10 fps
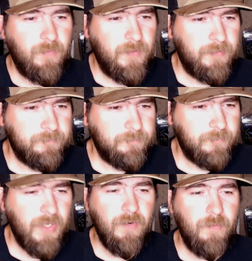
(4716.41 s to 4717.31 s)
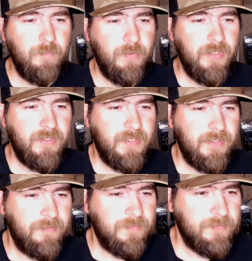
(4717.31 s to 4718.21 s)
ring, but I don't put anything
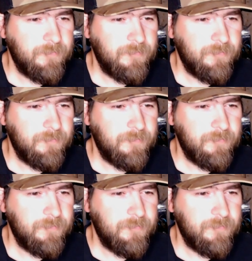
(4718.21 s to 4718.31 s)
else.